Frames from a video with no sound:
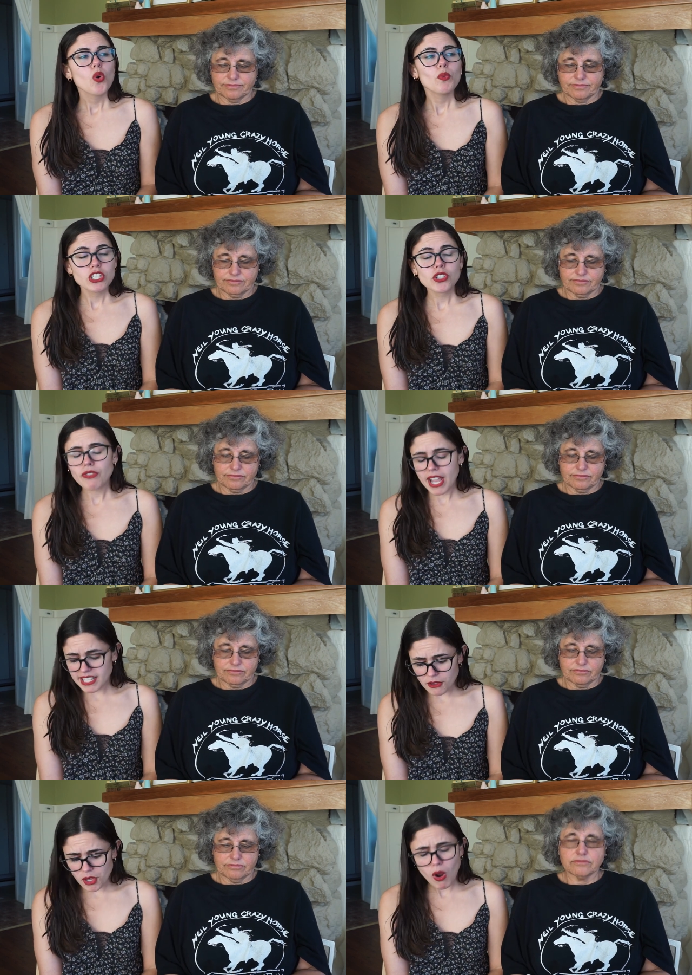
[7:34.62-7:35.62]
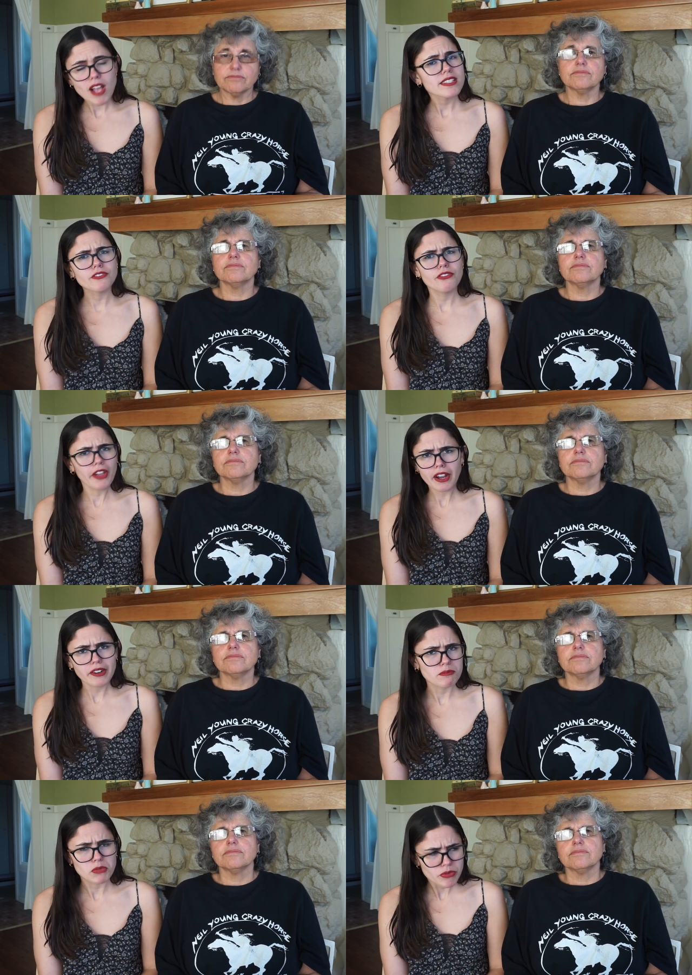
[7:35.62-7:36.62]
Speaker 1: We do find out that Ross is
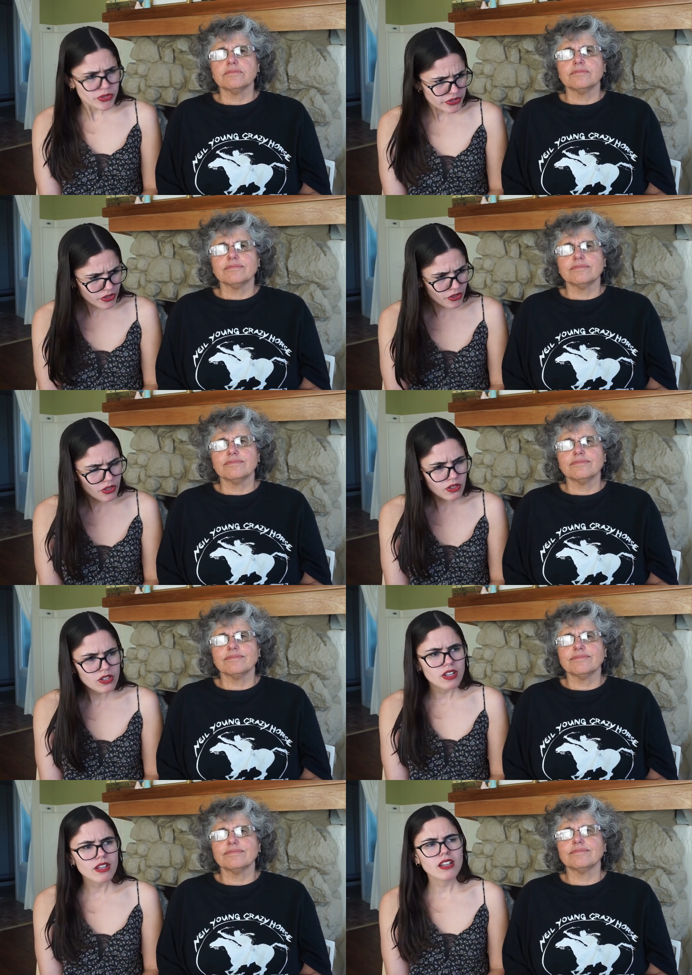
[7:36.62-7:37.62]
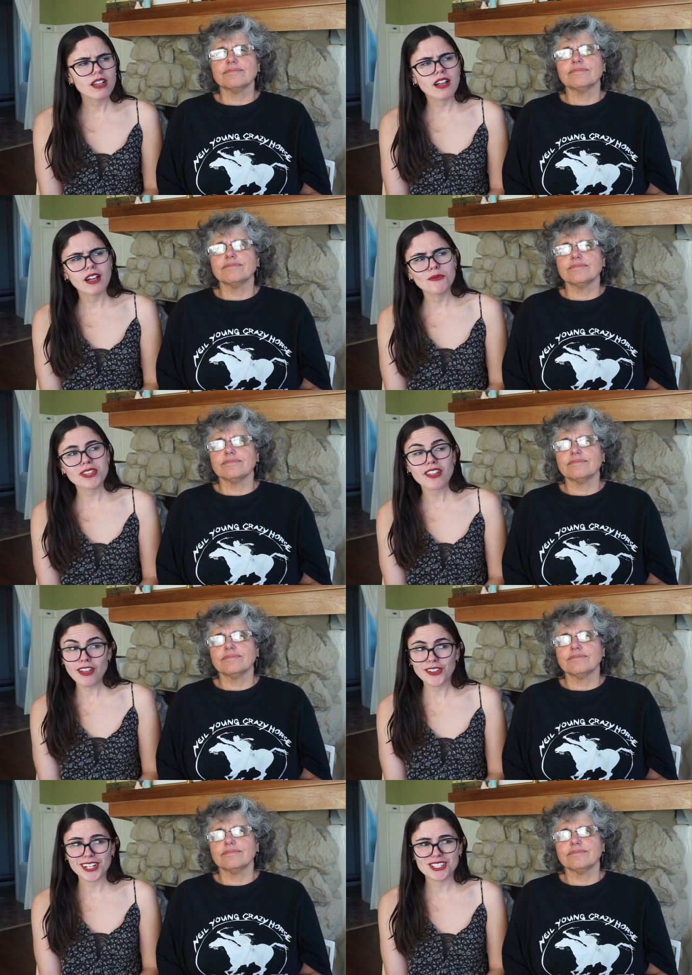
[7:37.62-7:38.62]
very musical um, with
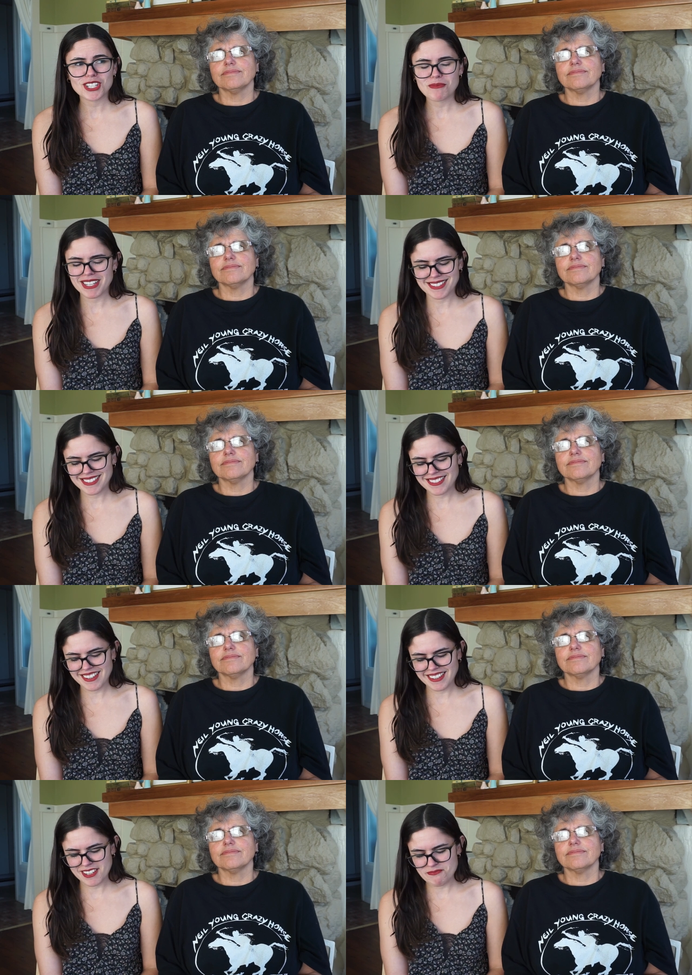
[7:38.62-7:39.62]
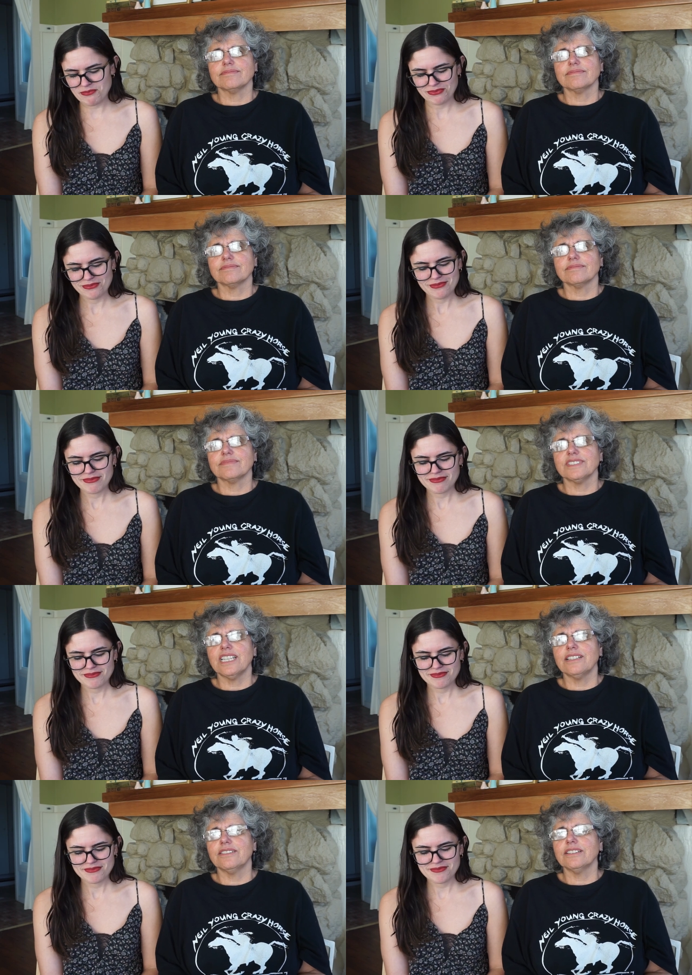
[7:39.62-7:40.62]
other instruments. Um,
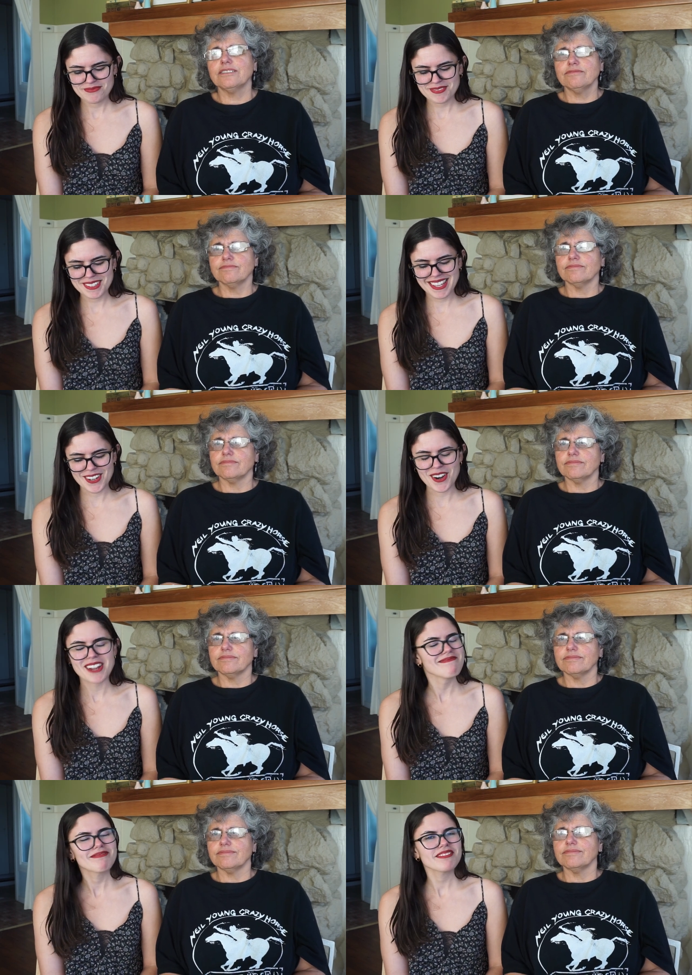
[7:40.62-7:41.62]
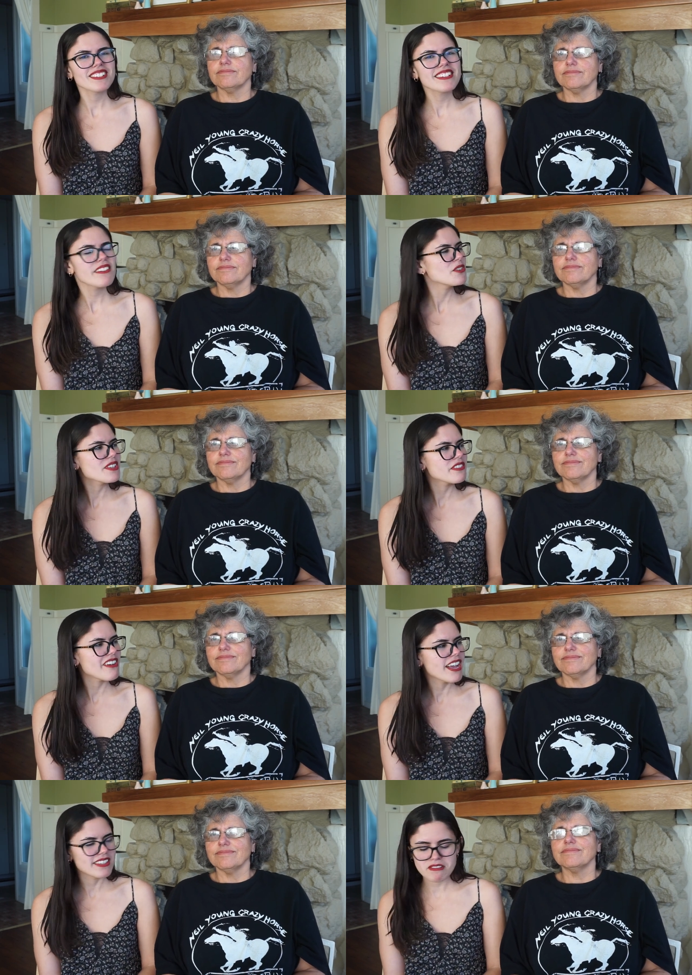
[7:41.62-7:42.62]
later on. Later on. Never with
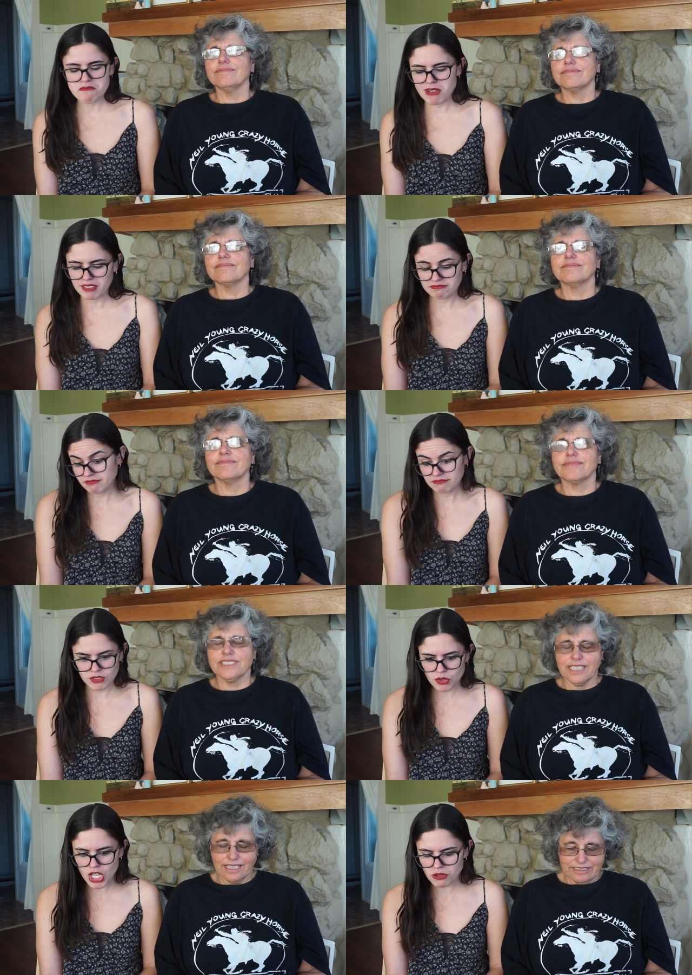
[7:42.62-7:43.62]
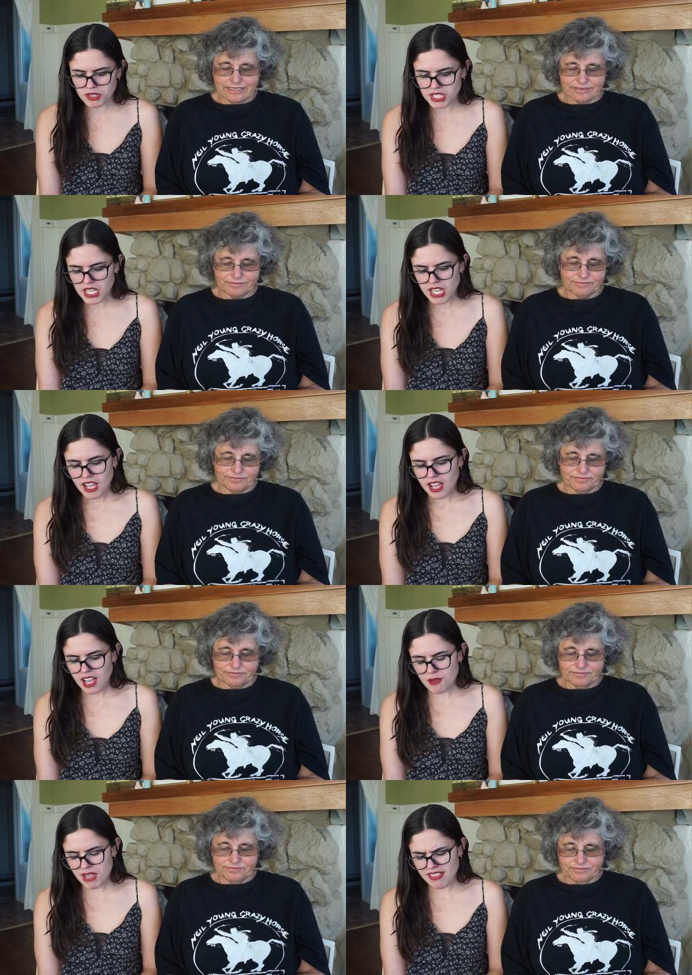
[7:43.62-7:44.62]
violin, but who knows?
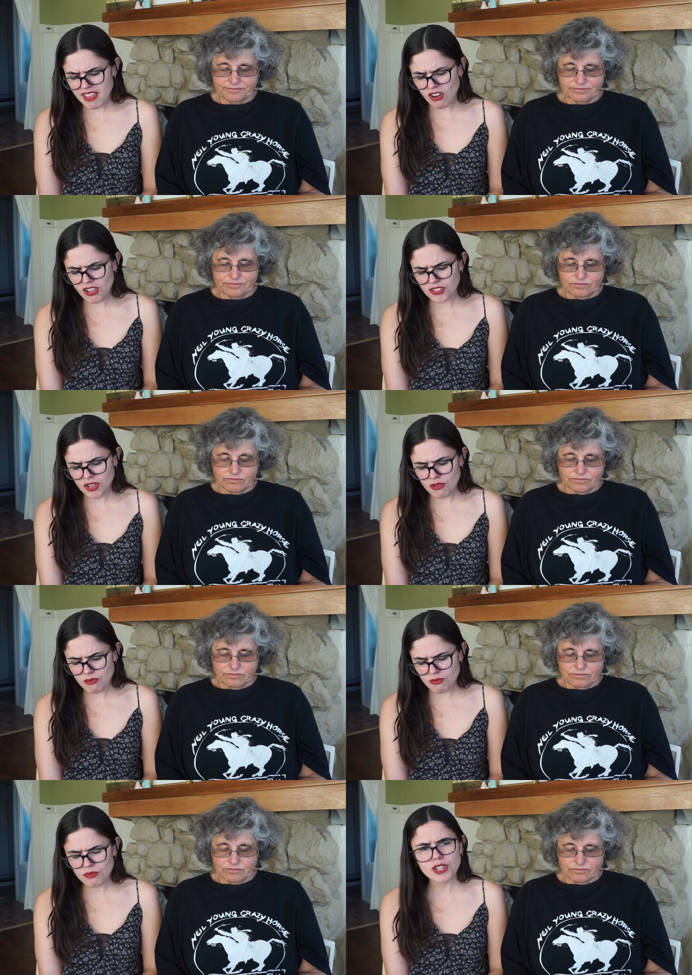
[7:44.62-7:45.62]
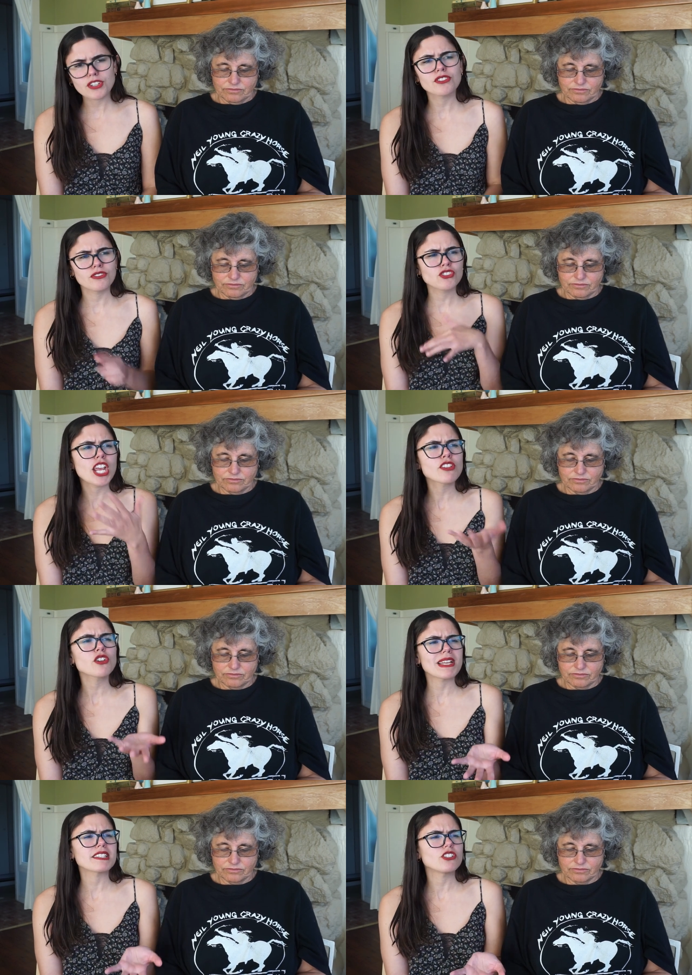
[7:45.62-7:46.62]
Um, and then also,
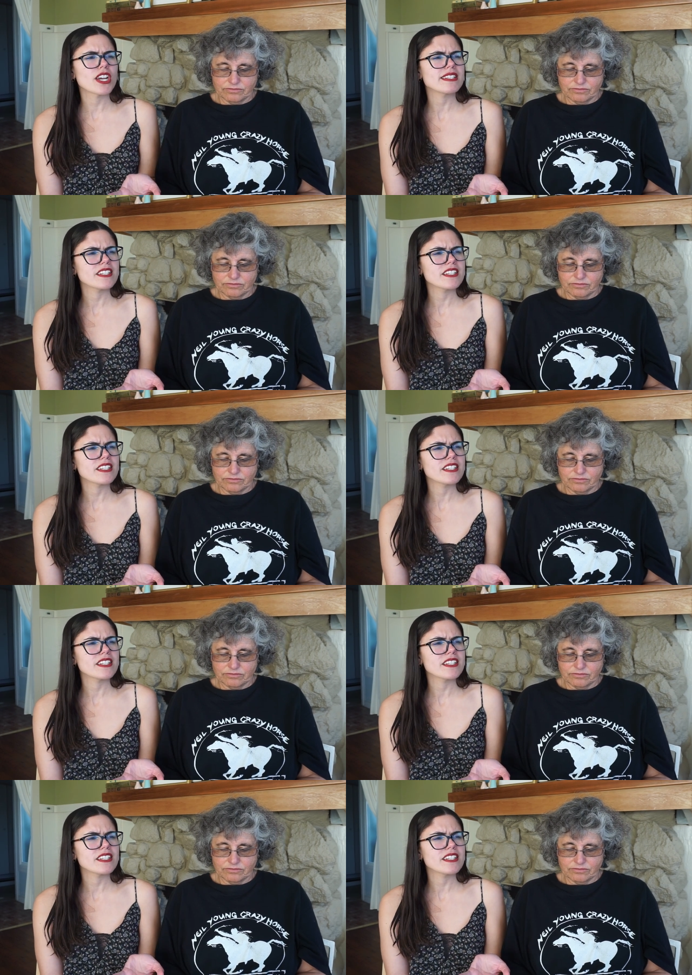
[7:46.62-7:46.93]
Chandler basically tries to